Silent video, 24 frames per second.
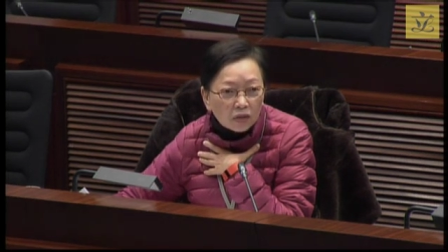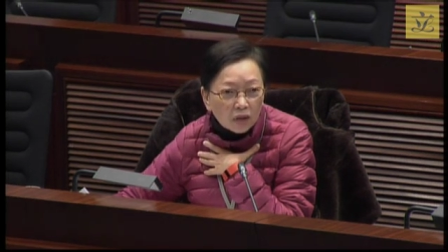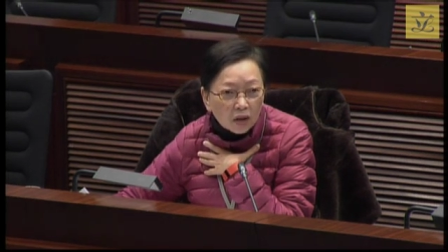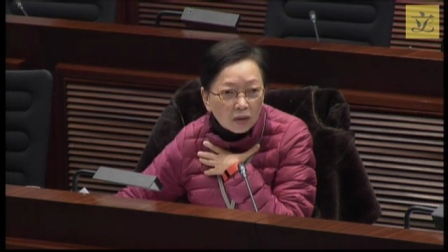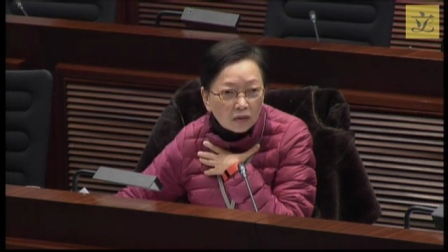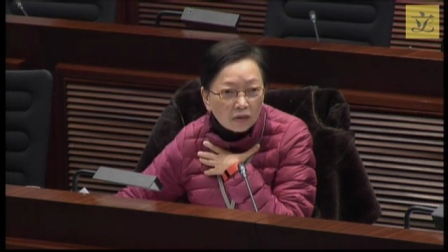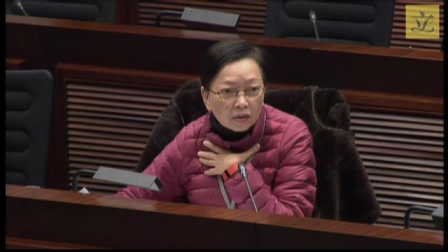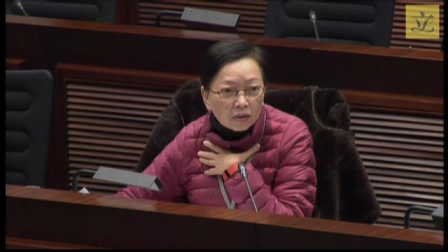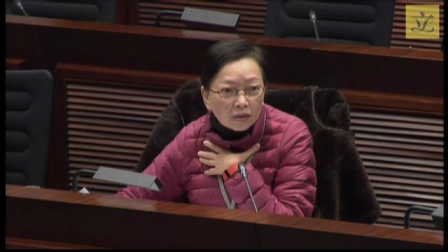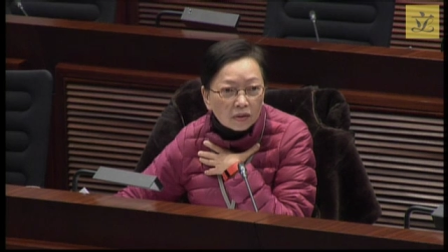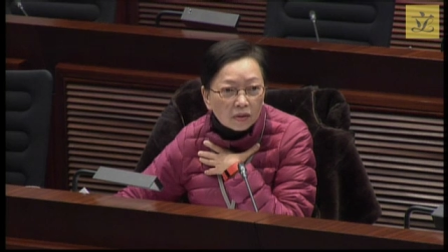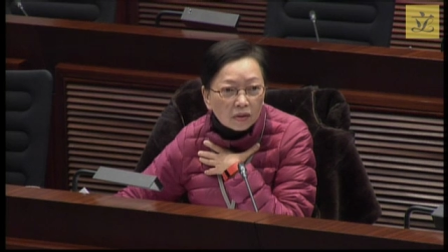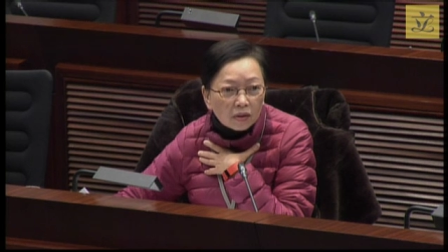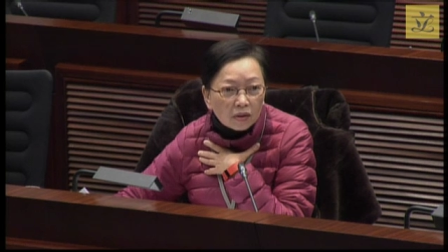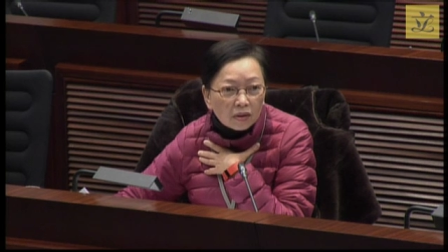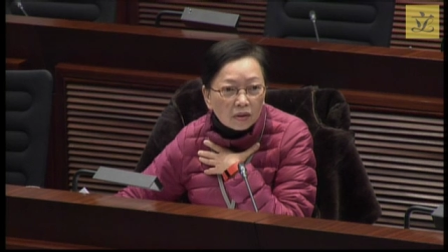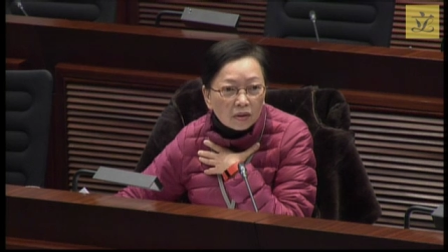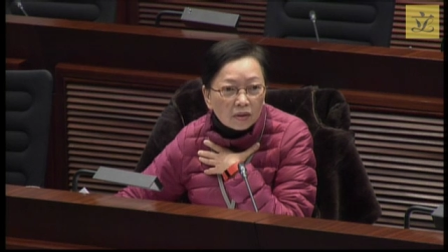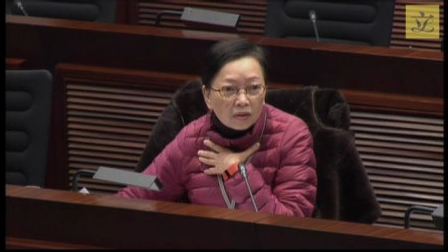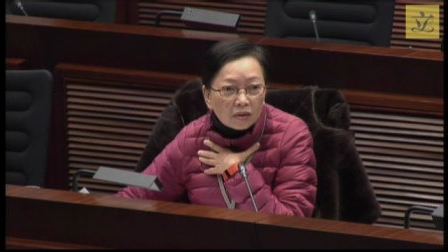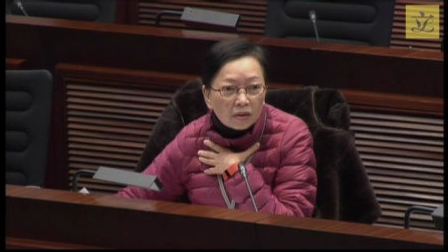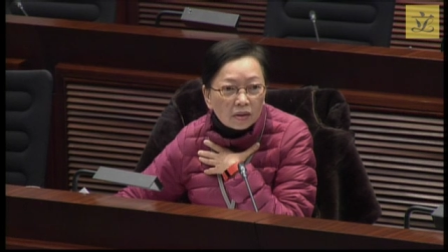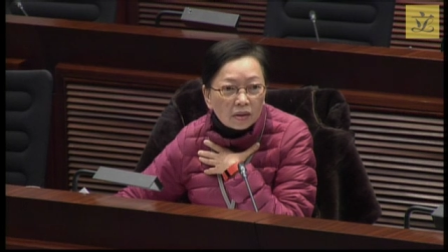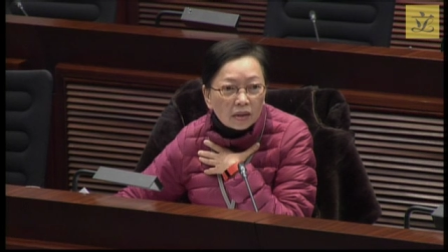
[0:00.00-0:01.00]
can you give
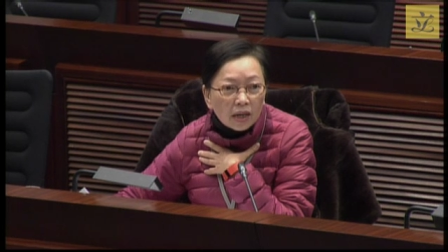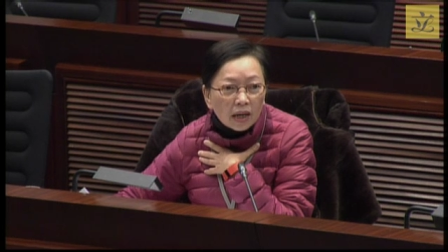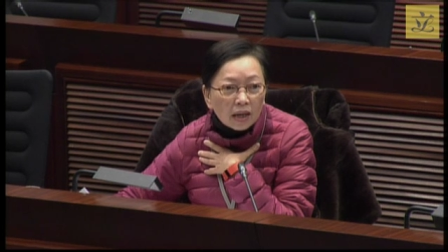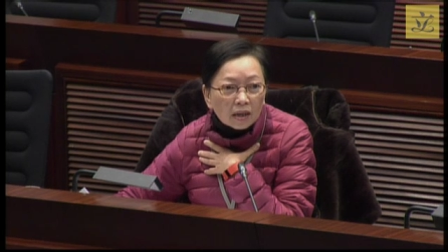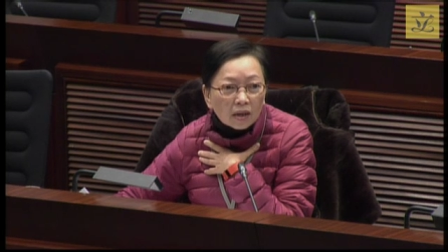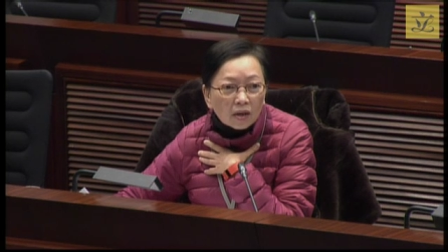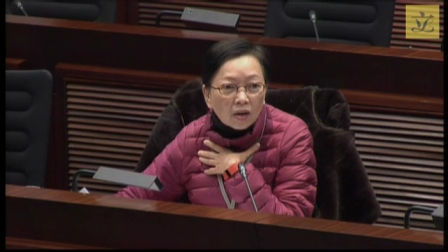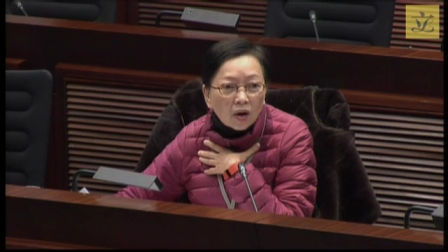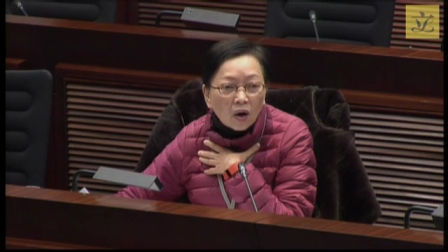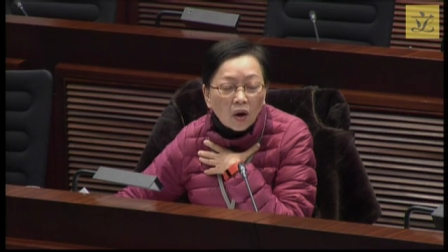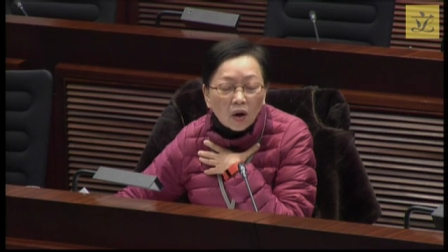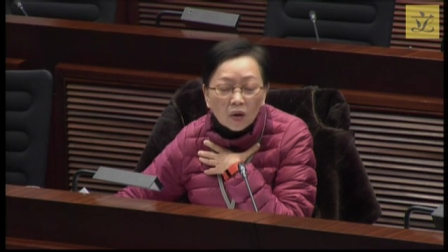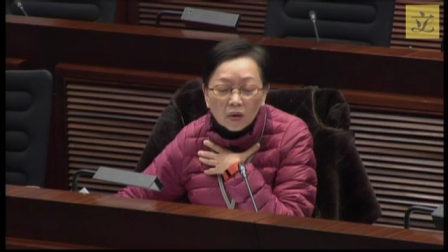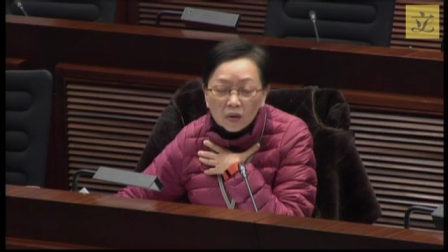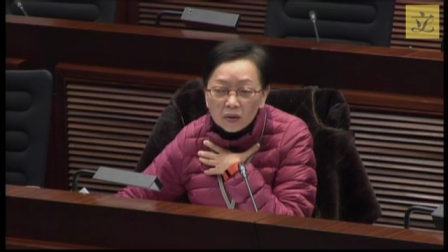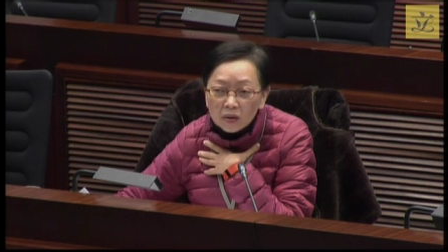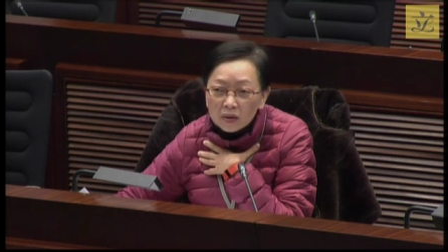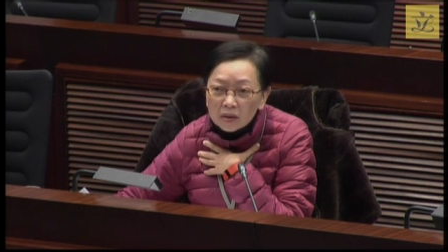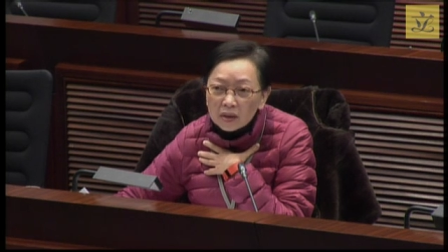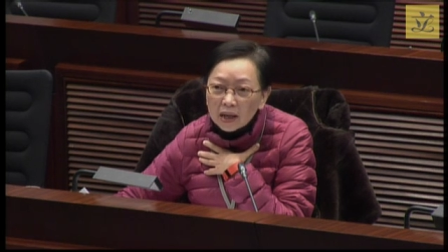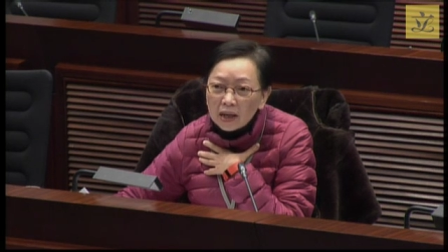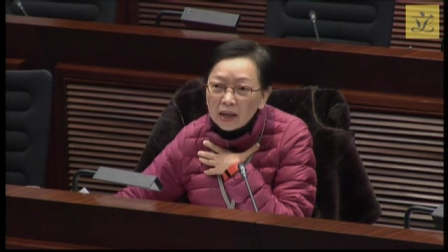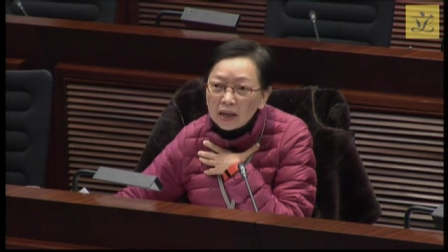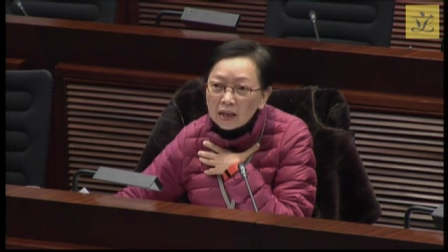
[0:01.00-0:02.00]
us a
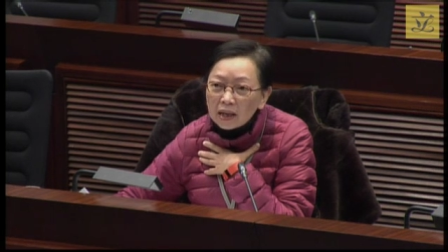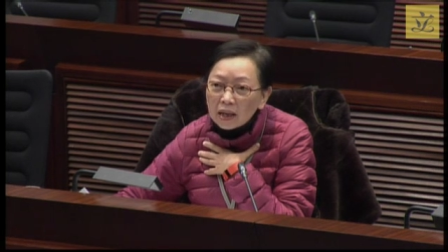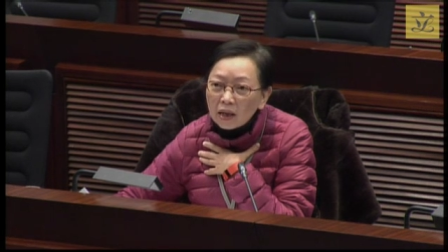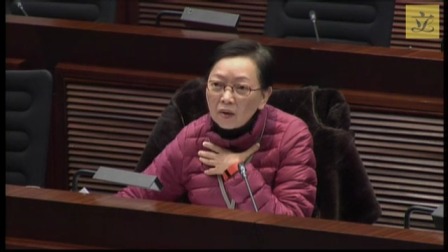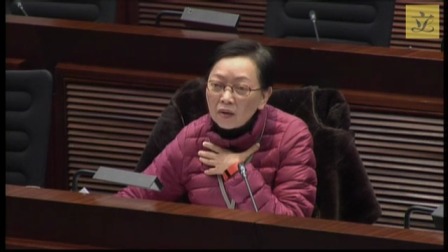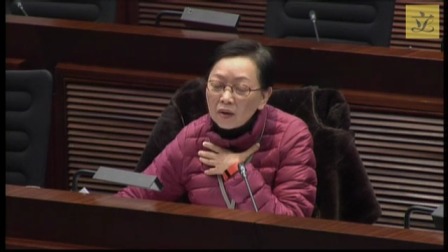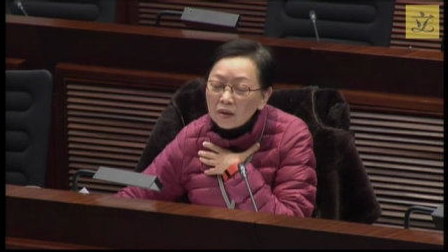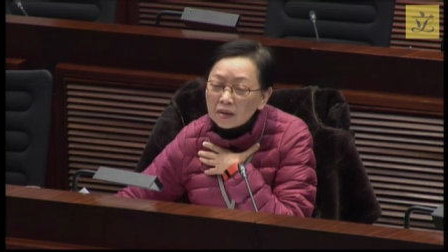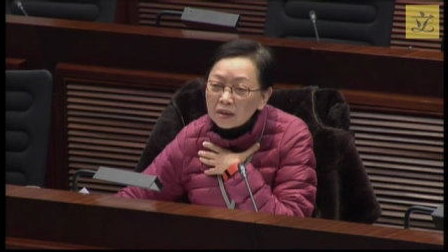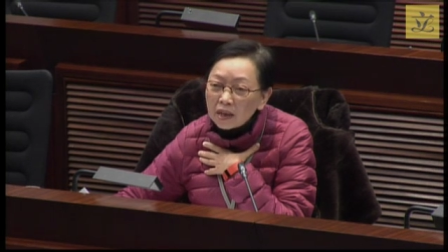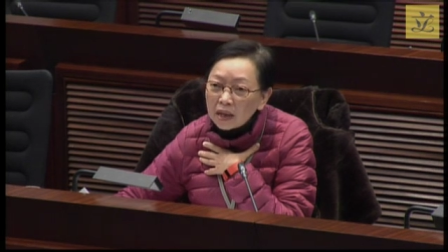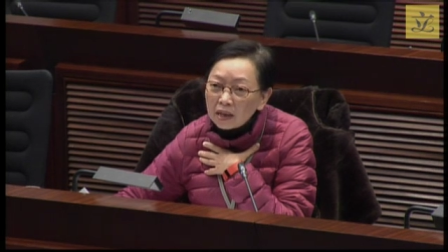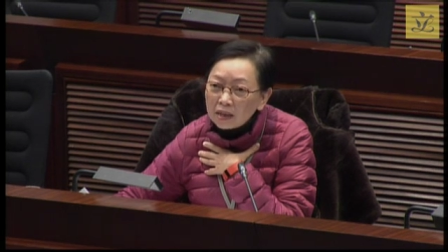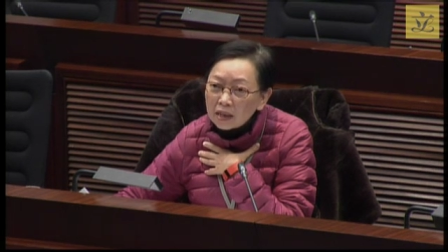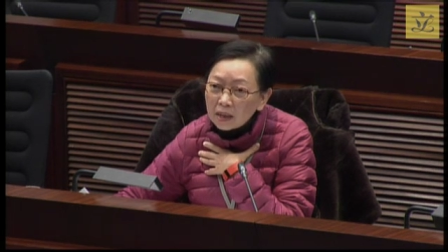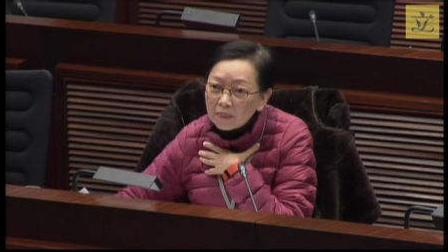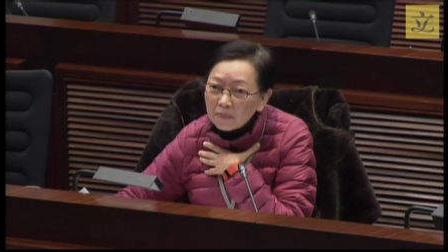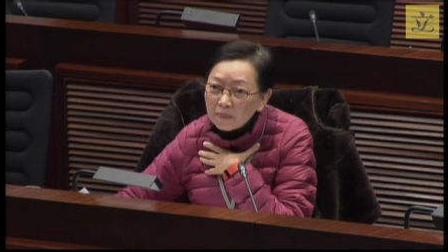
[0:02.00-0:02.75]
detailed list